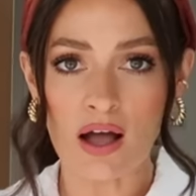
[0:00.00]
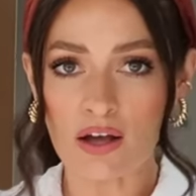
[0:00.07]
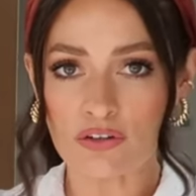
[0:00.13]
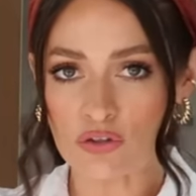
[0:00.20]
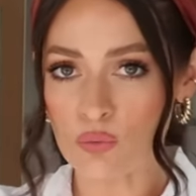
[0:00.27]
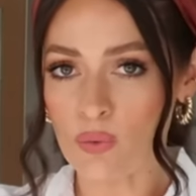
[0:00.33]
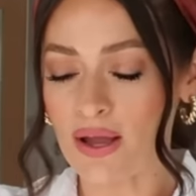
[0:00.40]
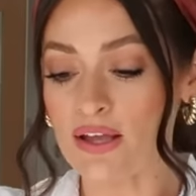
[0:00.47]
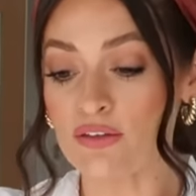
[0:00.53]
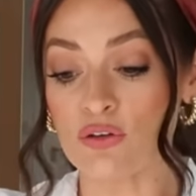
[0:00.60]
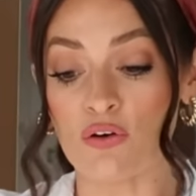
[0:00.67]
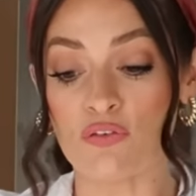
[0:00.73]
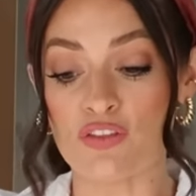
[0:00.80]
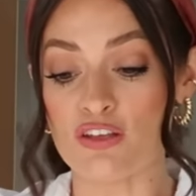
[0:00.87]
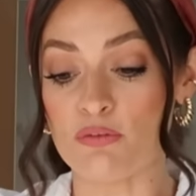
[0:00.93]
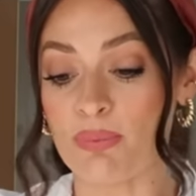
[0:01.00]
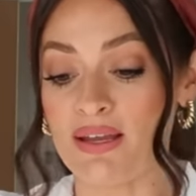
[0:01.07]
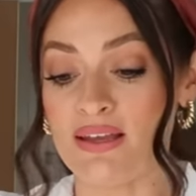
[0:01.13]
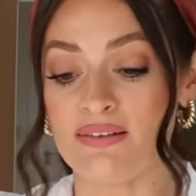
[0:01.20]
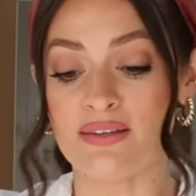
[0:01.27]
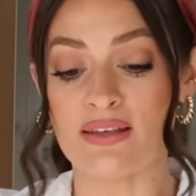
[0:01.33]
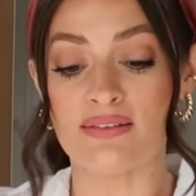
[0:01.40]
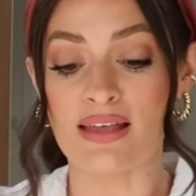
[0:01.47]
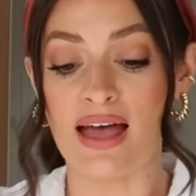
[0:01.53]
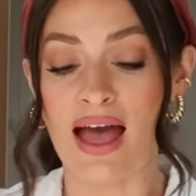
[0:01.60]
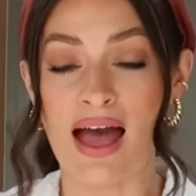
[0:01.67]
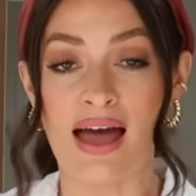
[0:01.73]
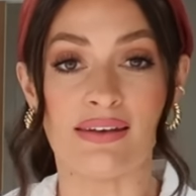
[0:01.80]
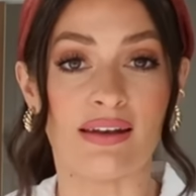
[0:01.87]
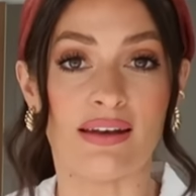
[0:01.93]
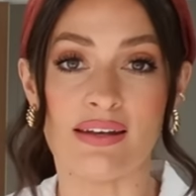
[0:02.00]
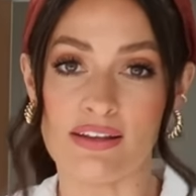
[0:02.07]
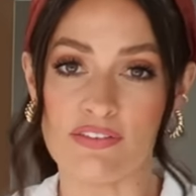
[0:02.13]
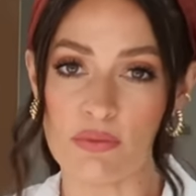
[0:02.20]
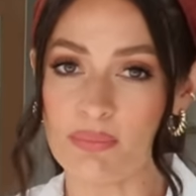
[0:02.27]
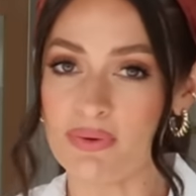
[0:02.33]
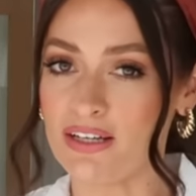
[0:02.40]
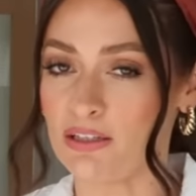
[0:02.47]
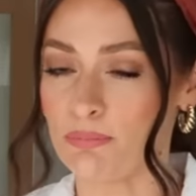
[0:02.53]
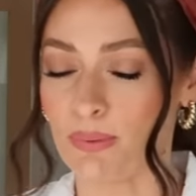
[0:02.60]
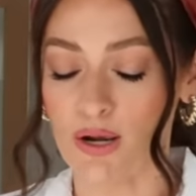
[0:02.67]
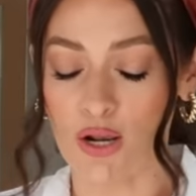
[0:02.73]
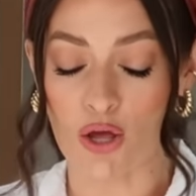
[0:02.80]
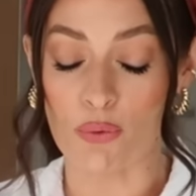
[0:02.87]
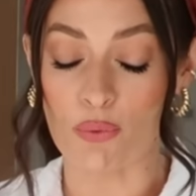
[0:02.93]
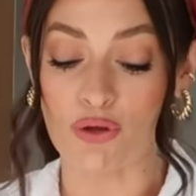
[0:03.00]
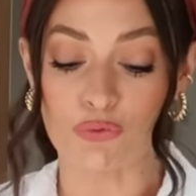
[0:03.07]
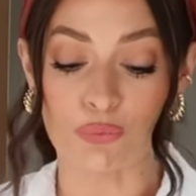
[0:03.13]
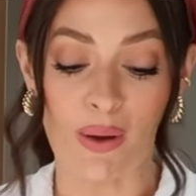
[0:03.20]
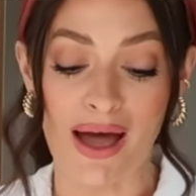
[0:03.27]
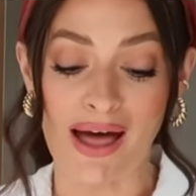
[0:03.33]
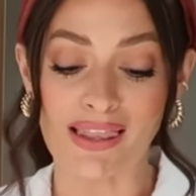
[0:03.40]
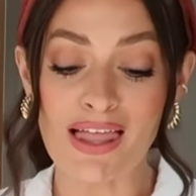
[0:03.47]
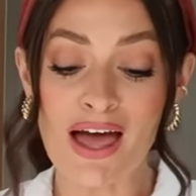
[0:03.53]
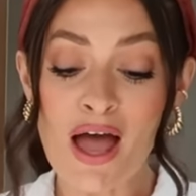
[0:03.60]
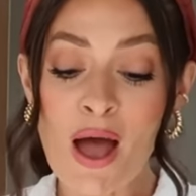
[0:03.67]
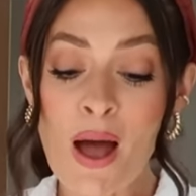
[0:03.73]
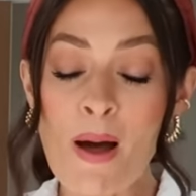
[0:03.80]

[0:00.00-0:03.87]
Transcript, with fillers: cutaways of these pieces and leave them linked below as well.